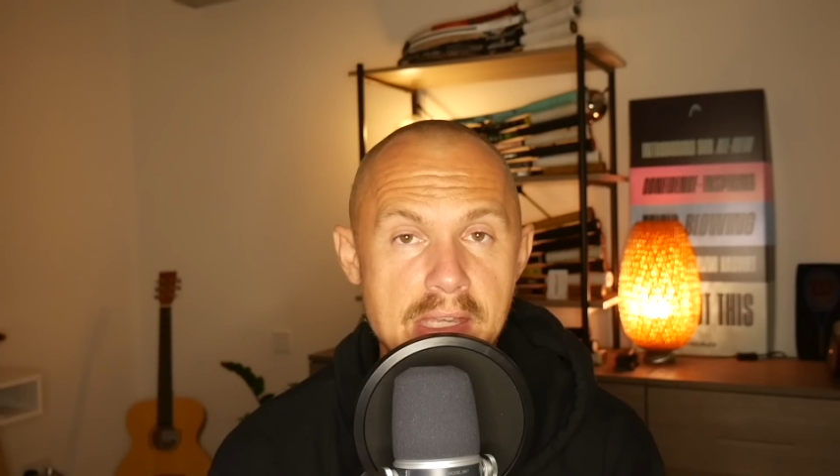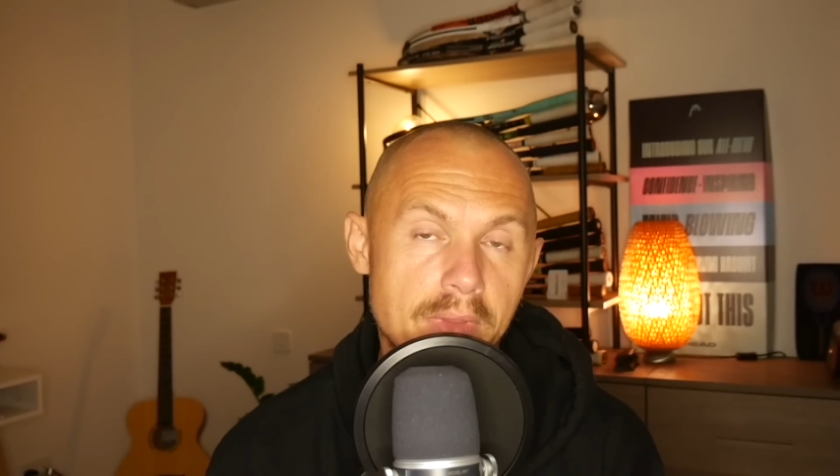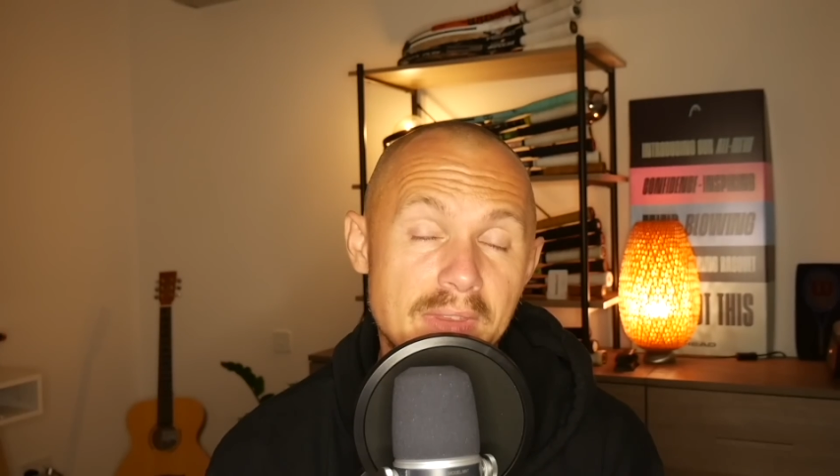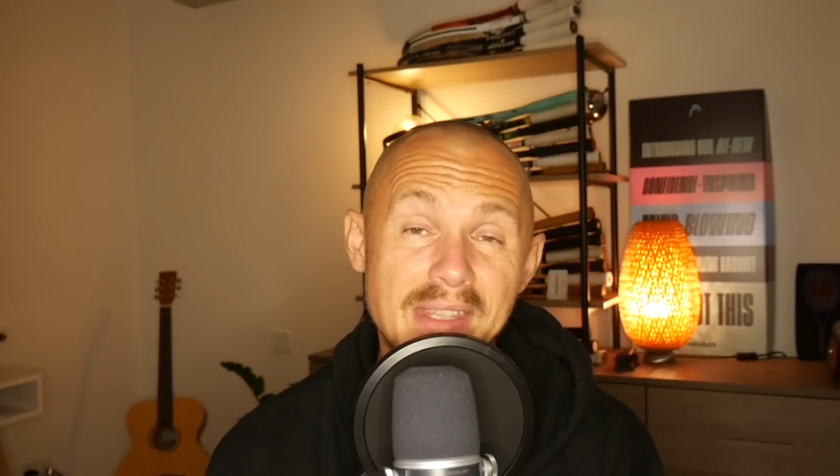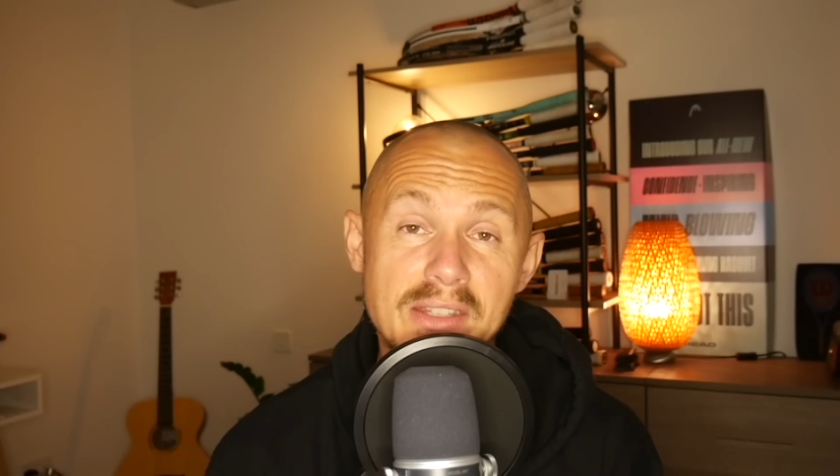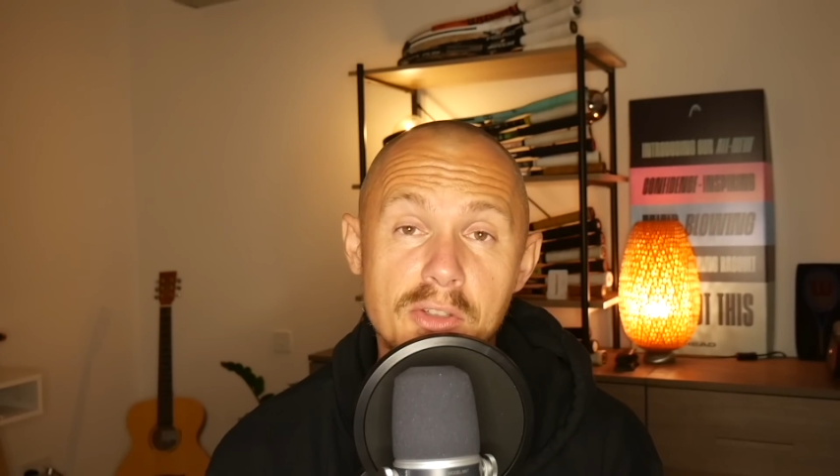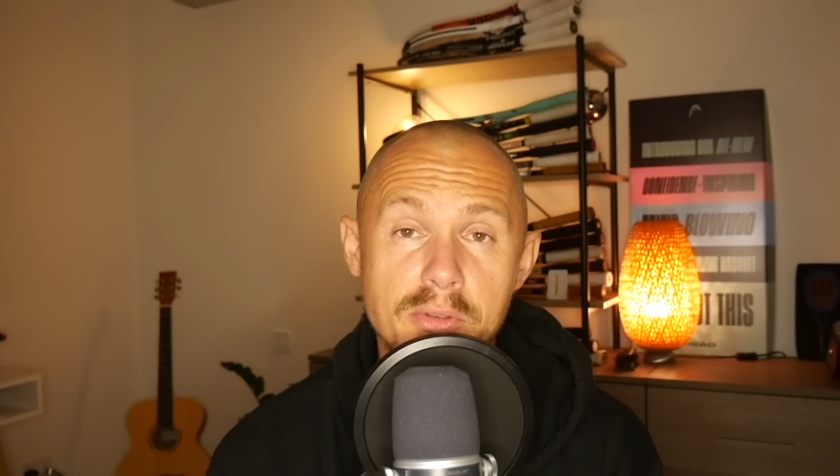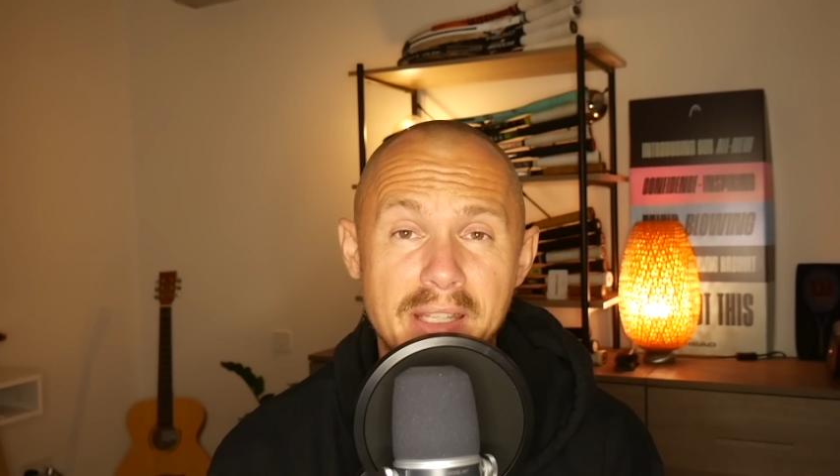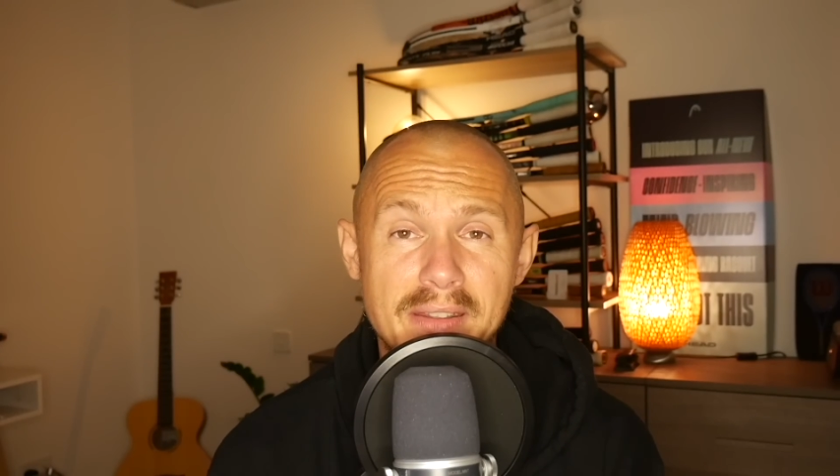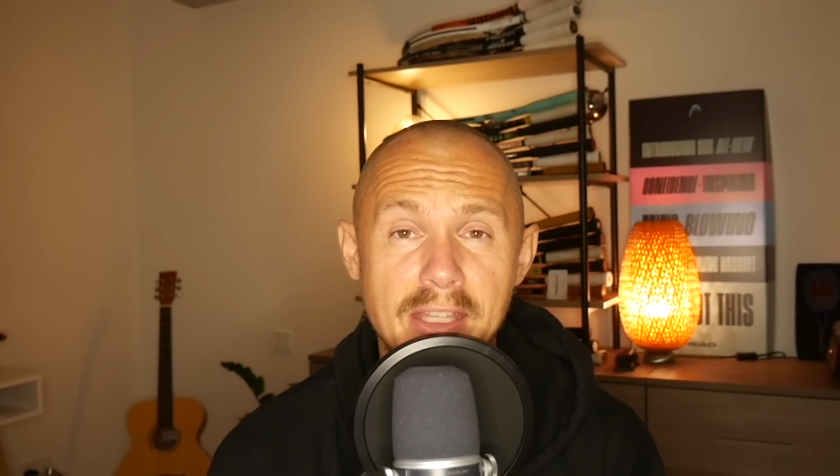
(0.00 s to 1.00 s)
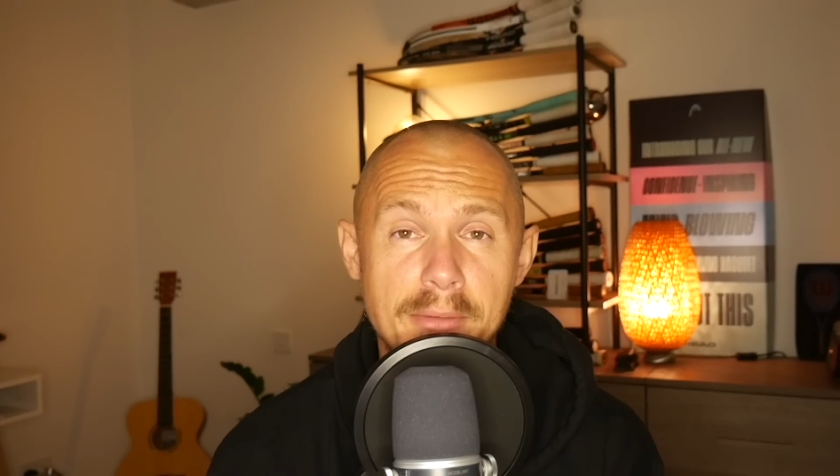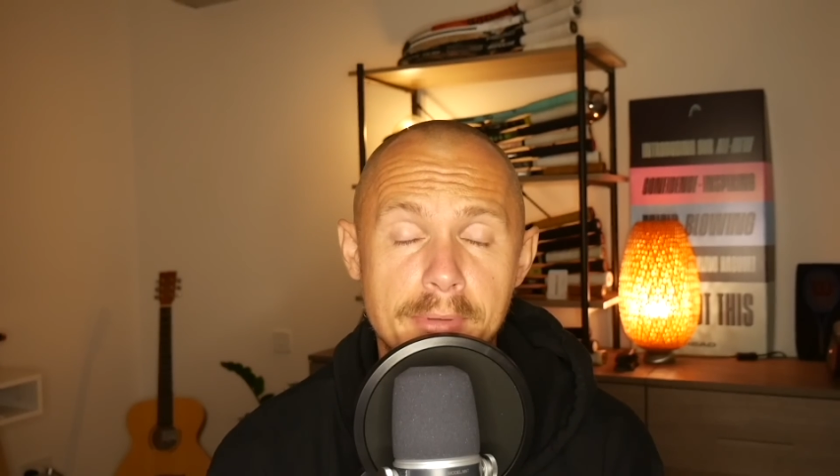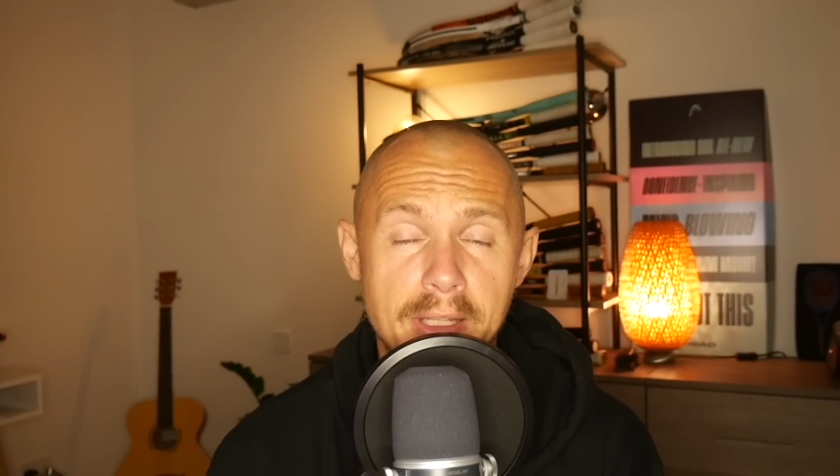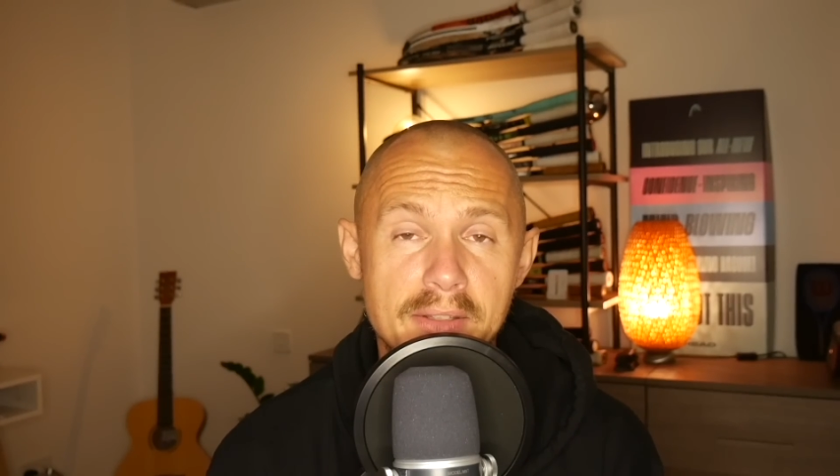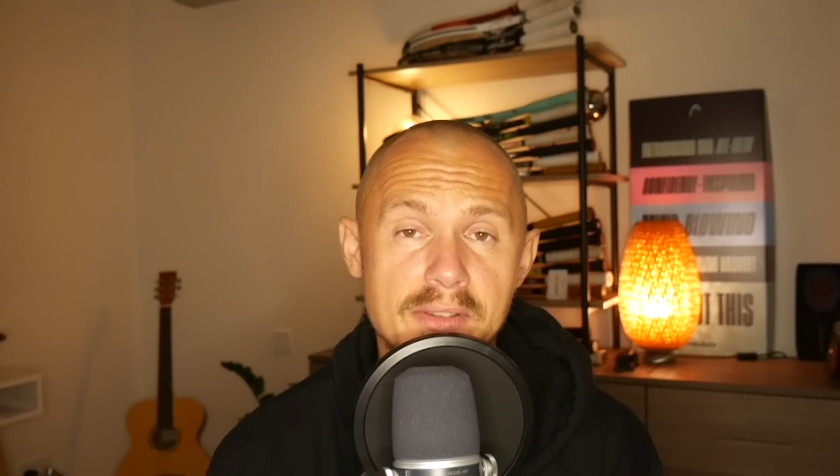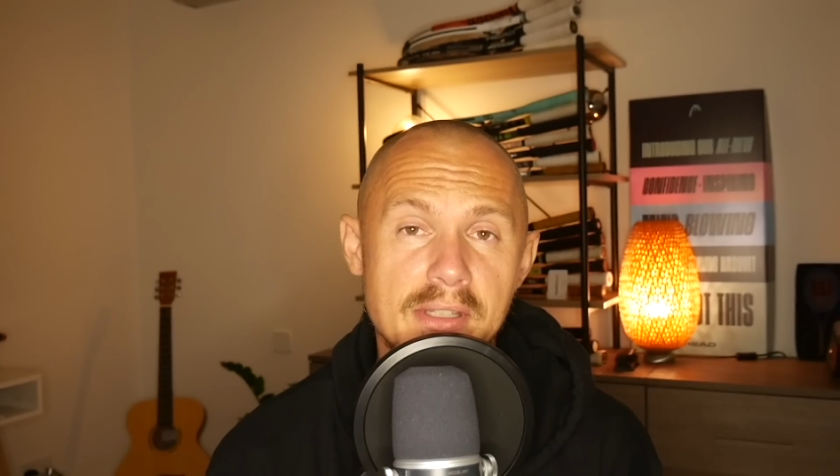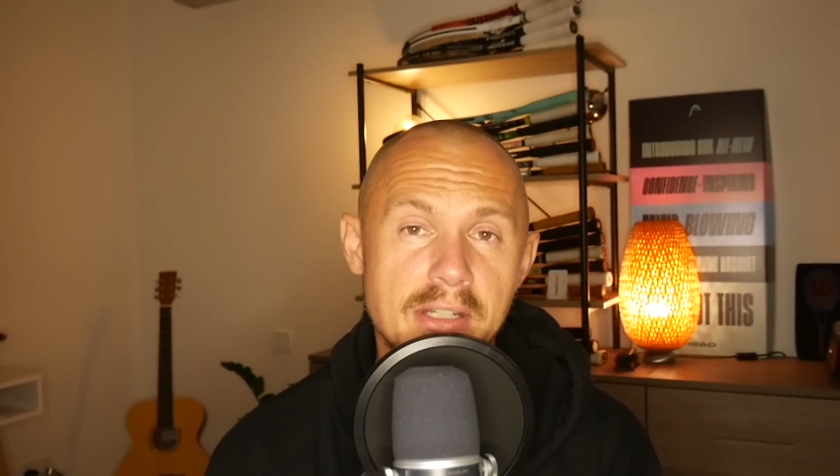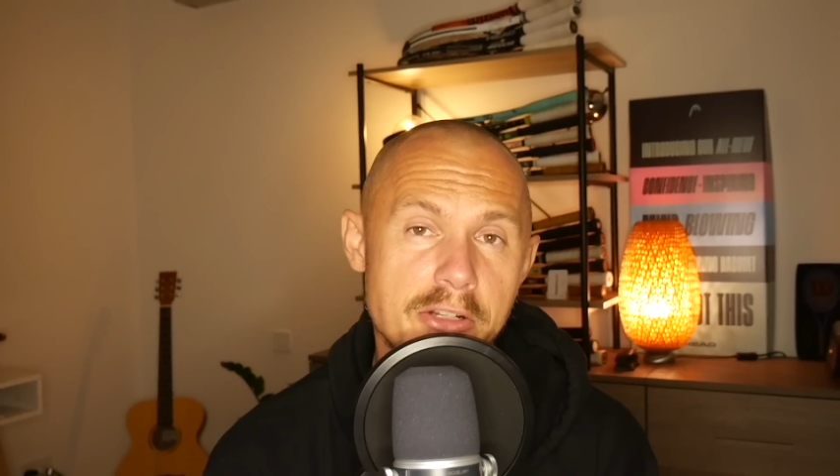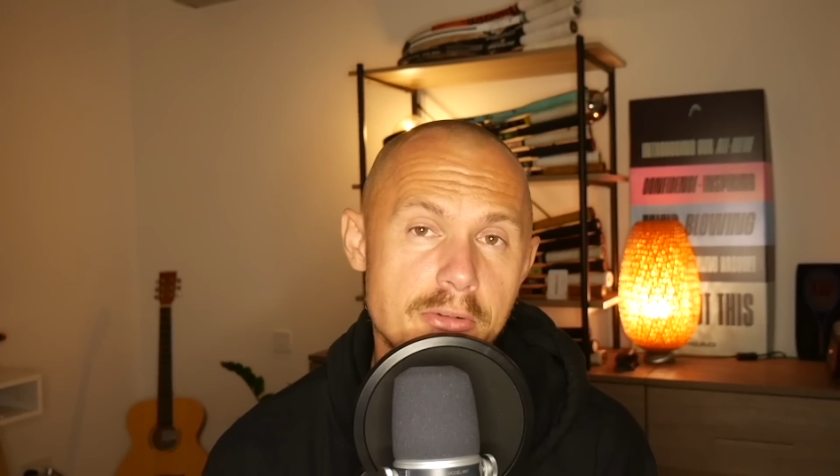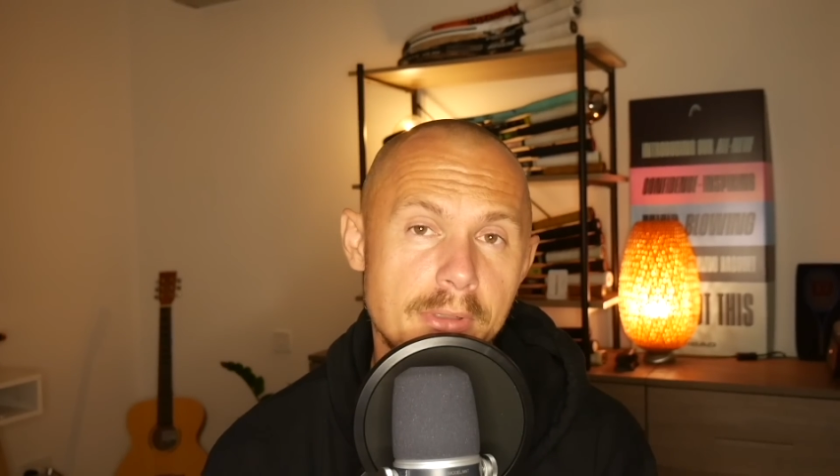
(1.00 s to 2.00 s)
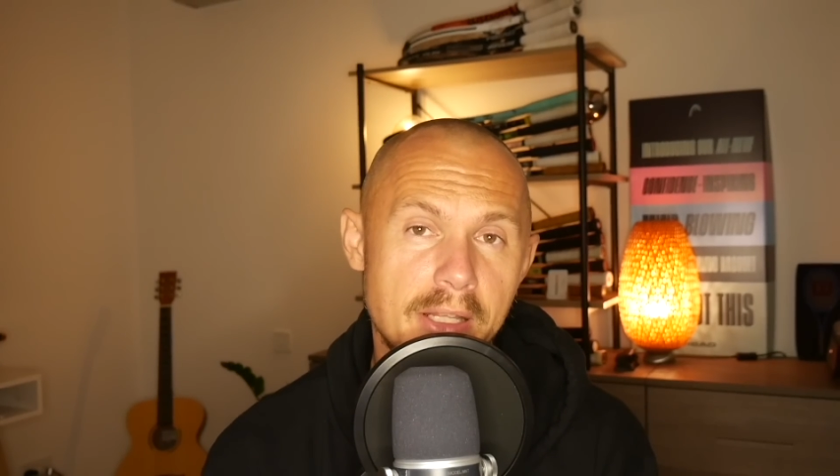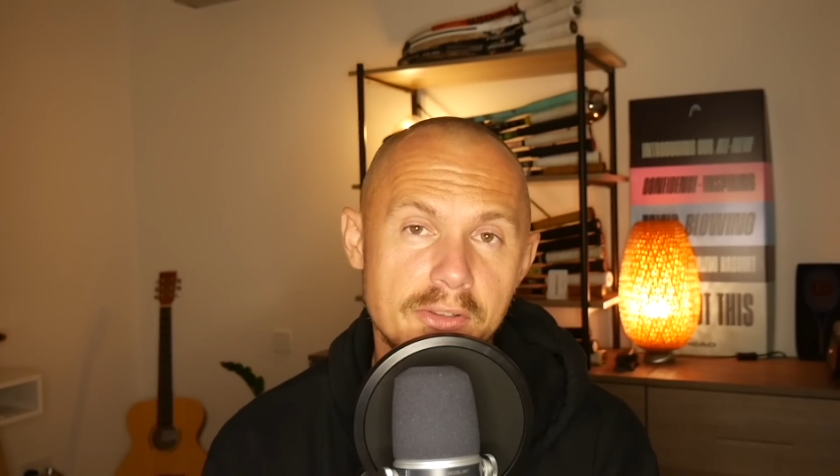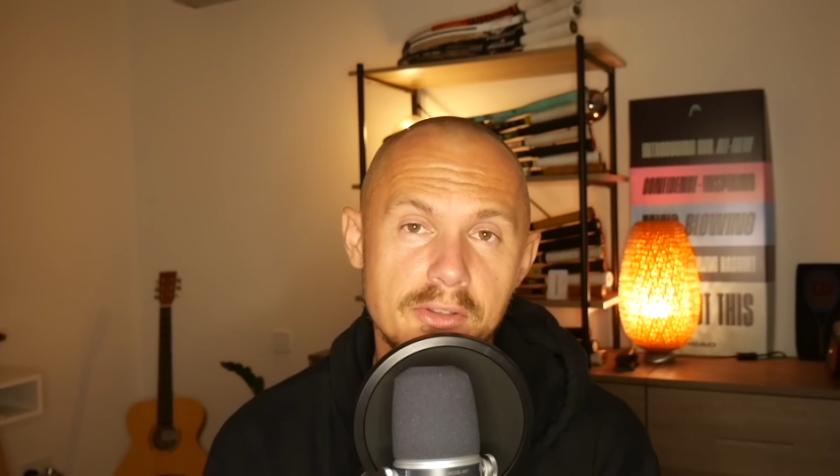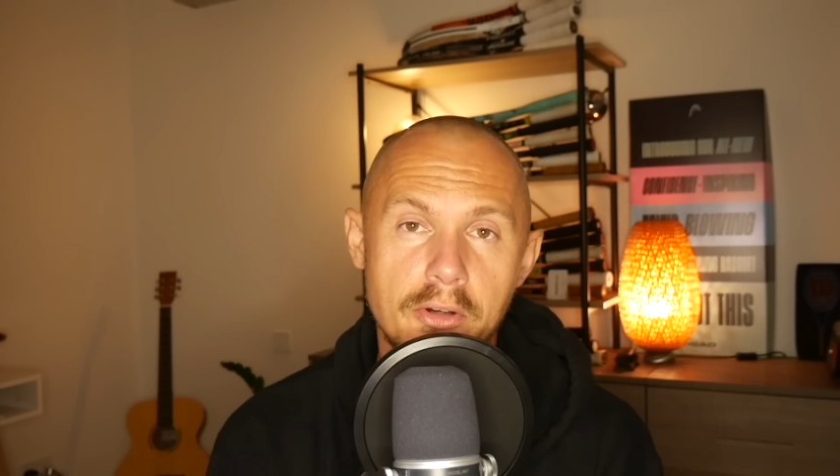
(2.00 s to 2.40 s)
The Ezone 98 Plus and 100 Plus